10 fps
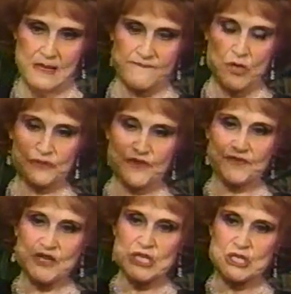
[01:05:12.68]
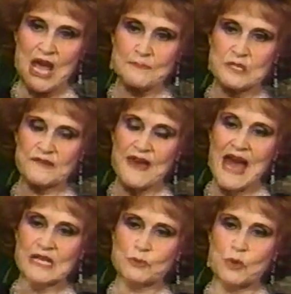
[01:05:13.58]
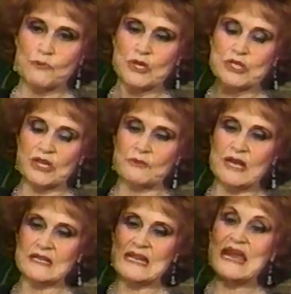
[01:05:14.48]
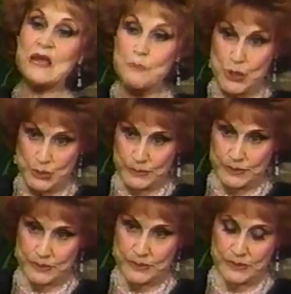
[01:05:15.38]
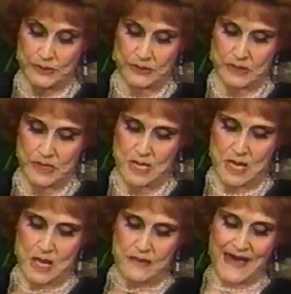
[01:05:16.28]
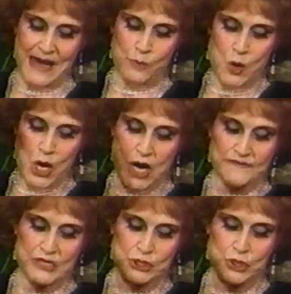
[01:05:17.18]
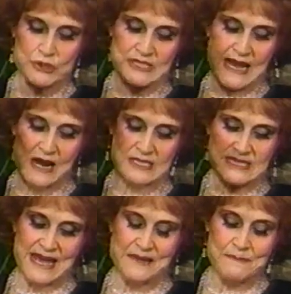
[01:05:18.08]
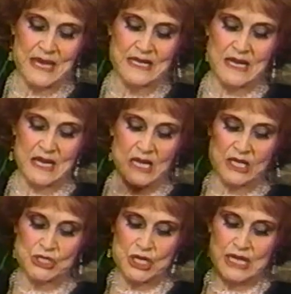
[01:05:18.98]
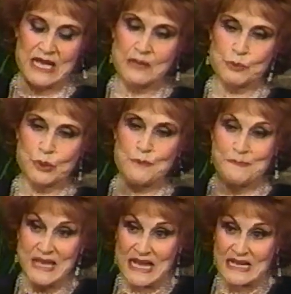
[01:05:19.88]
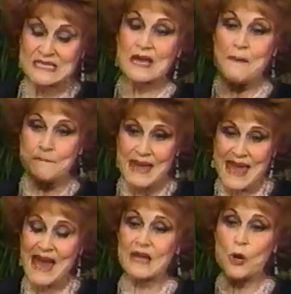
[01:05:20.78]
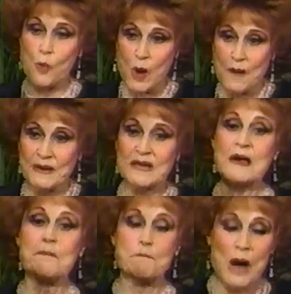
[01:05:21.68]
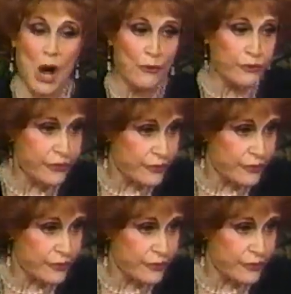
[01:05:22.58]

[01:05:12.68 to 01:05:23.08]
First 15 chapters of Acts were originally written in Hebrew. That word that's used there saying men in English in Hebrew means man, woman, both.